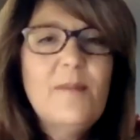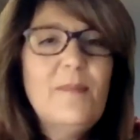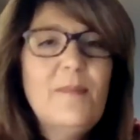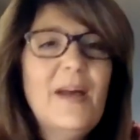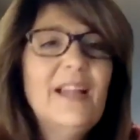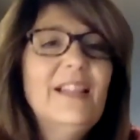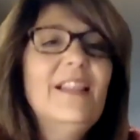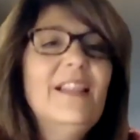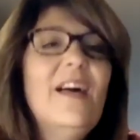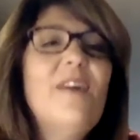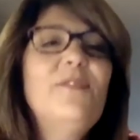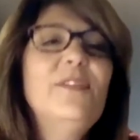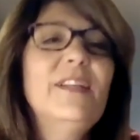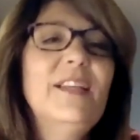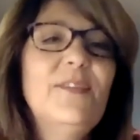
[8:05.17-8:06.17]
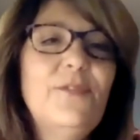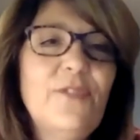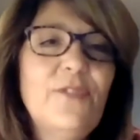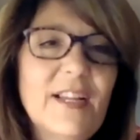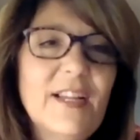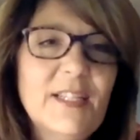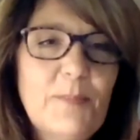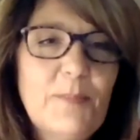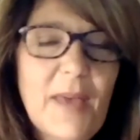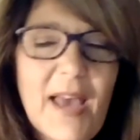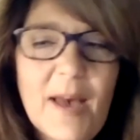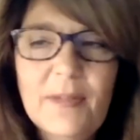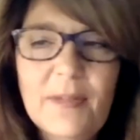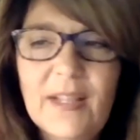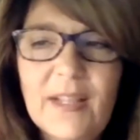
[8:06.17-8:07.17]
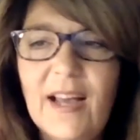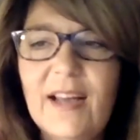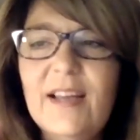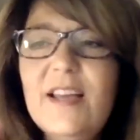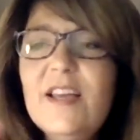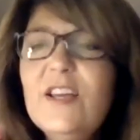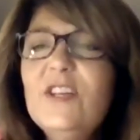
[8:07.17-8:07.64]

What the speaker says: My lovely friend, Pamela,